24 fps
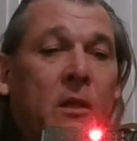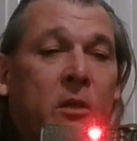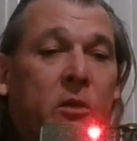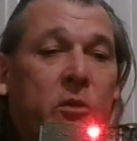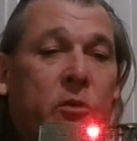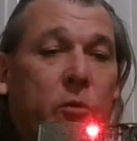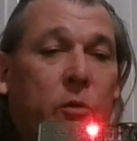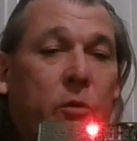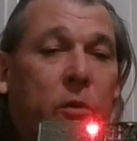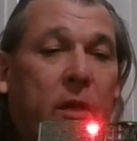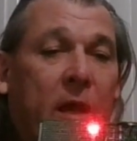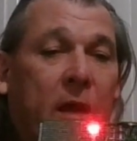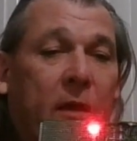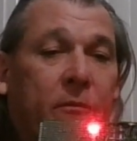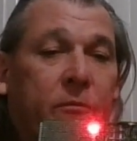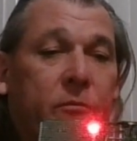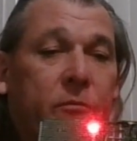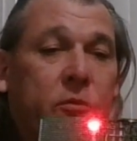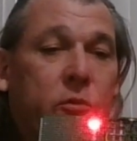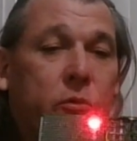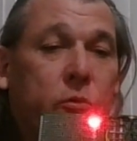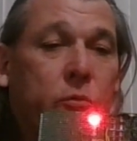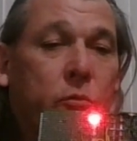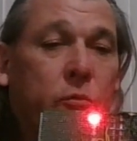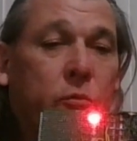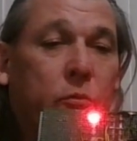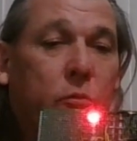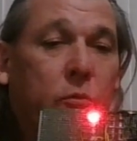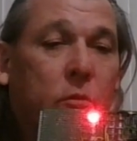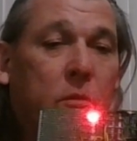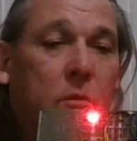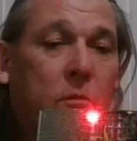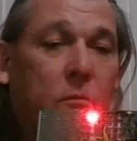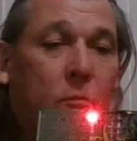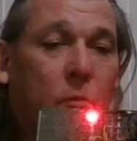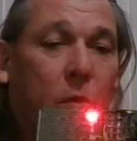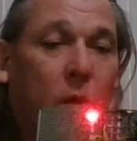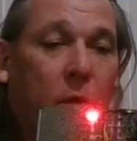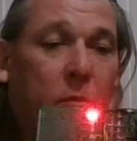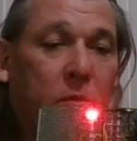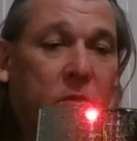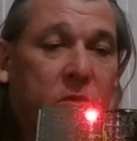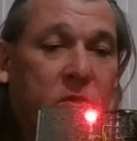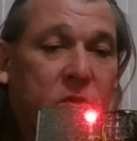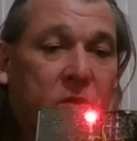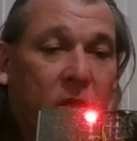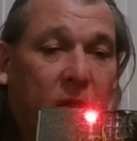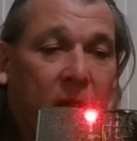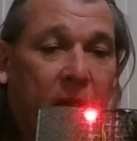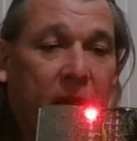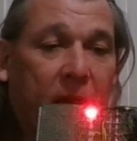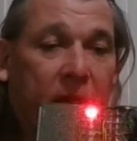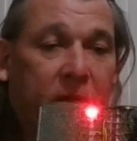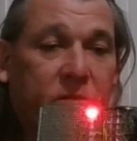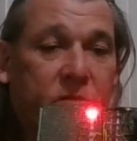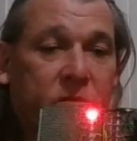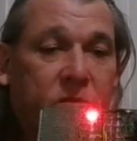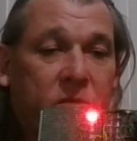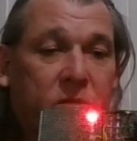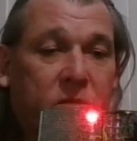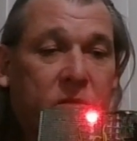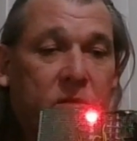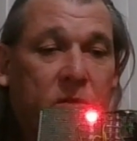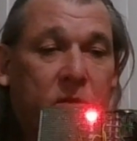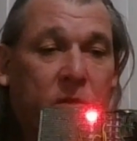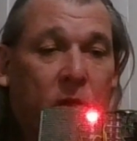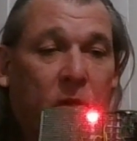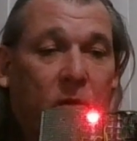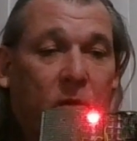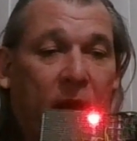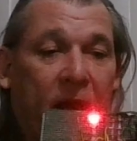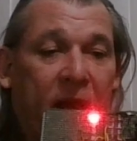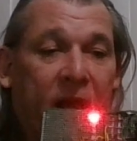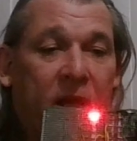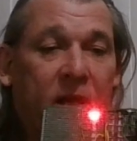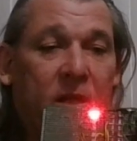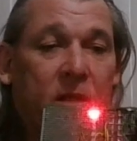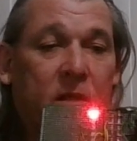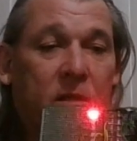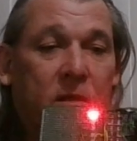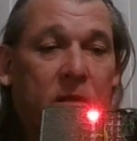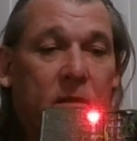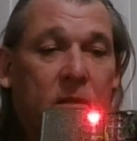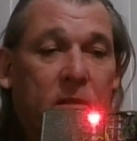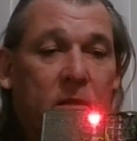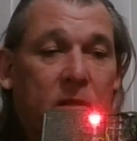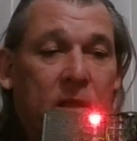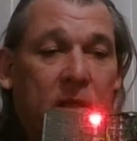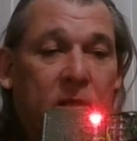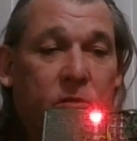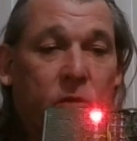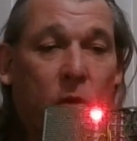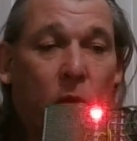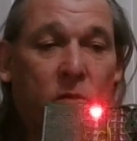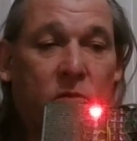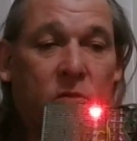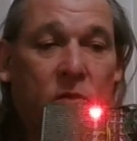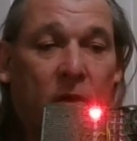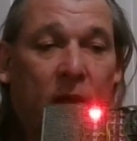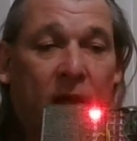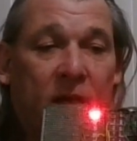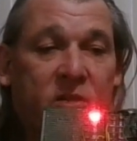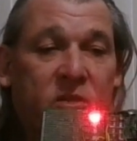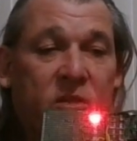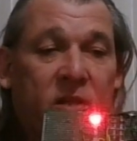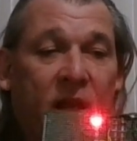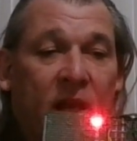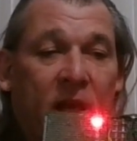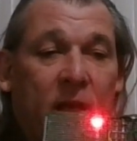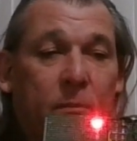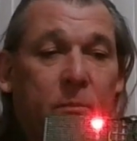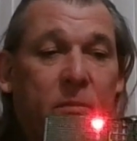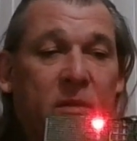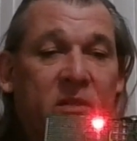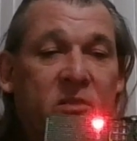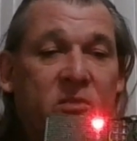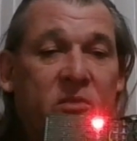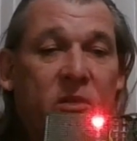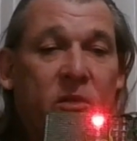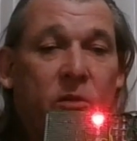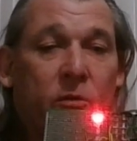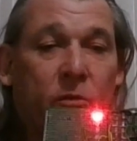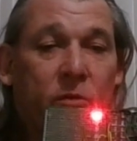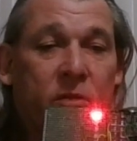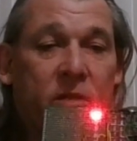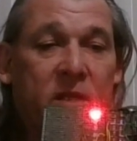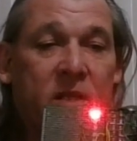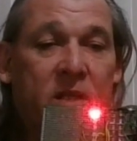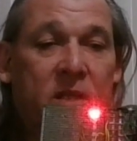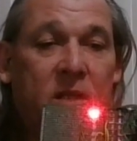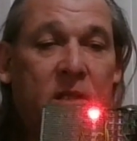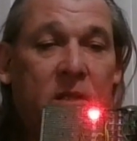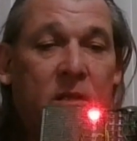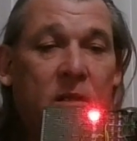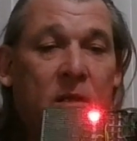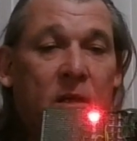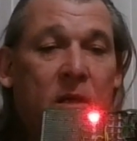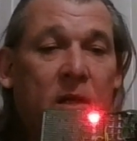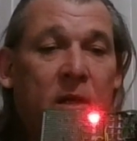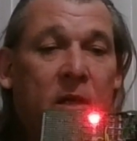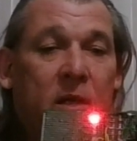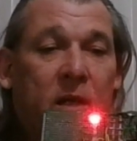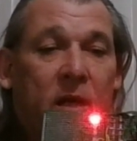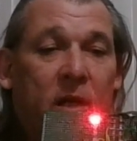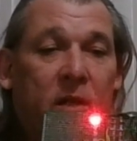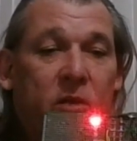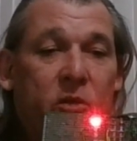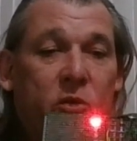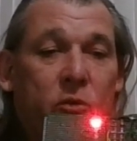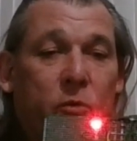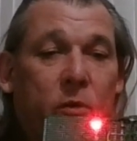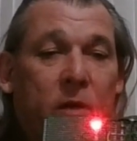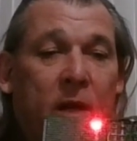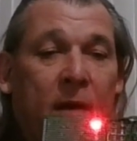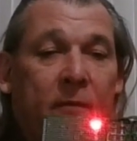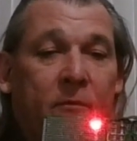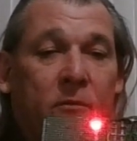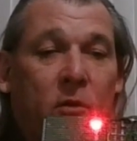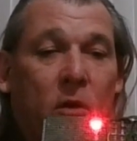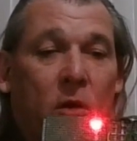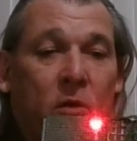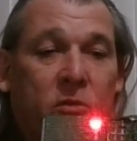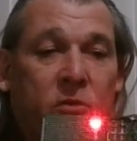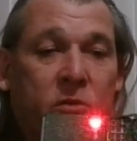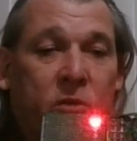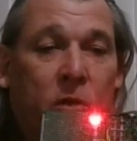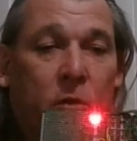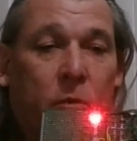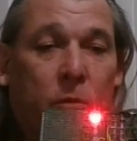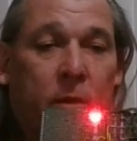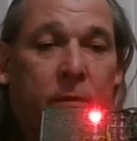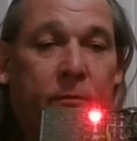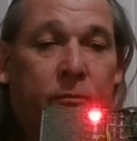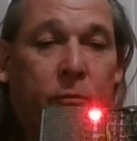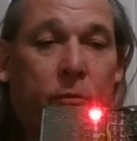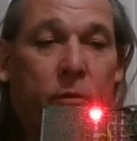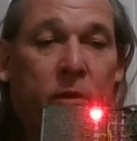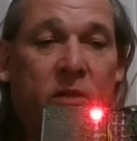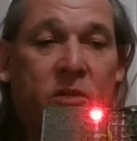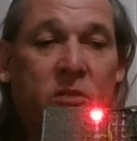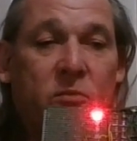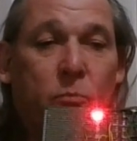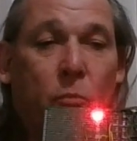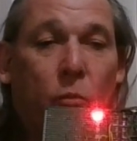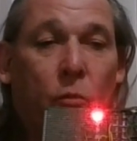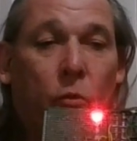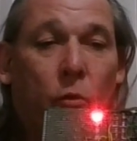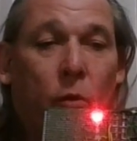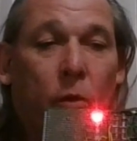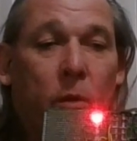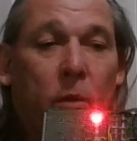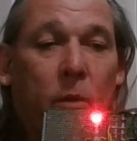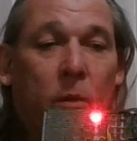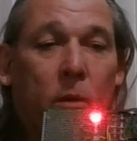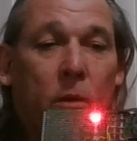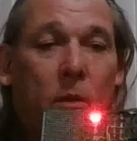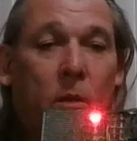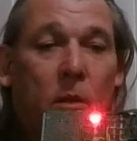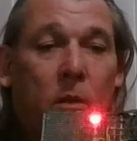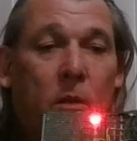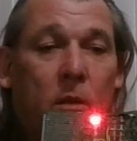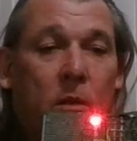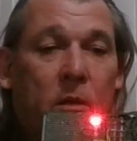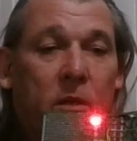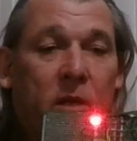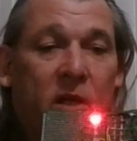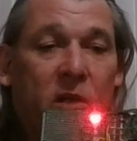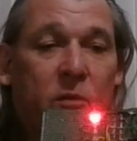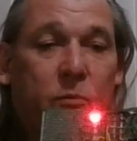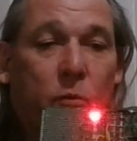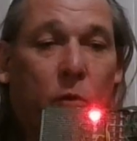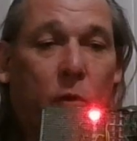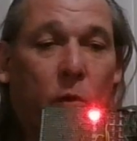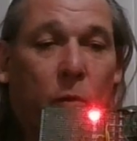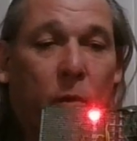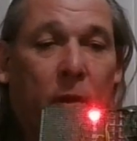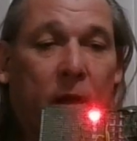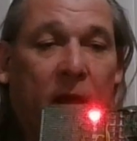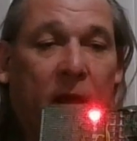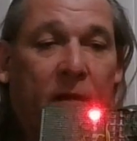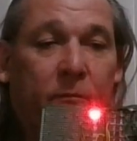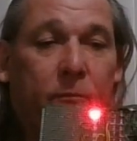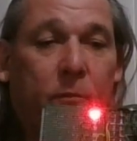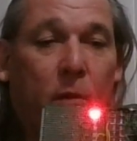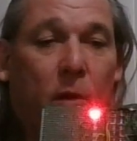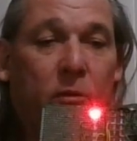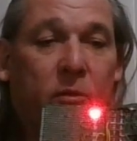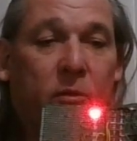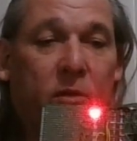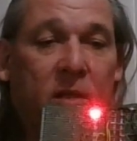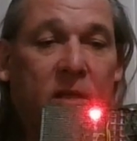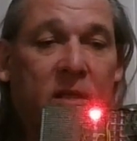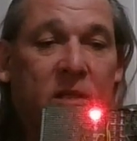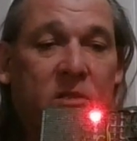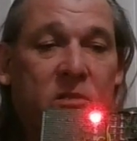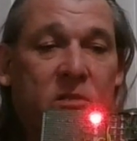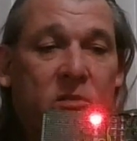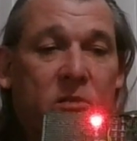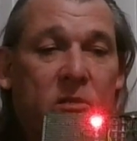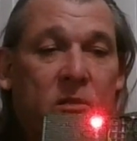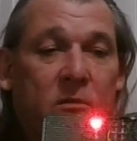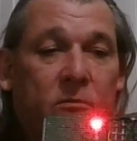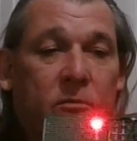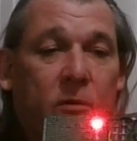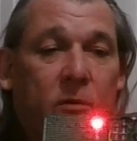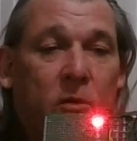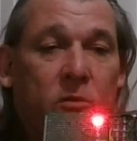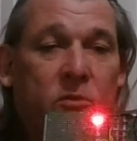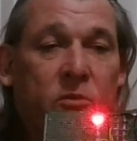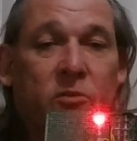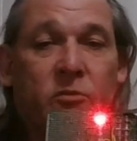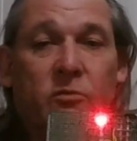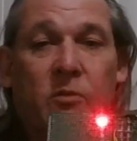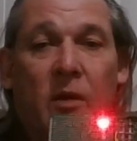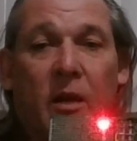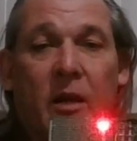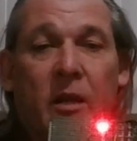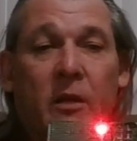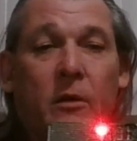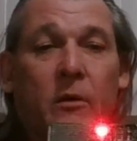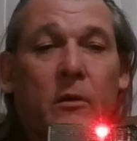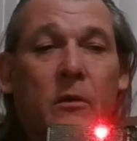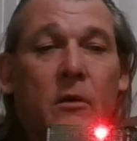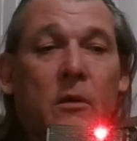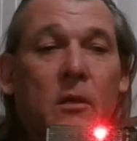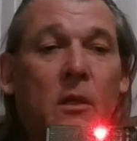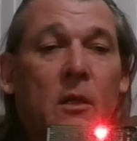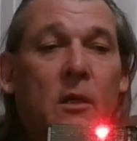You would have two where it selects, a no selection A, B, C, or D, and then you would have an auxiliary for each board. Each board would have both of these functions right here.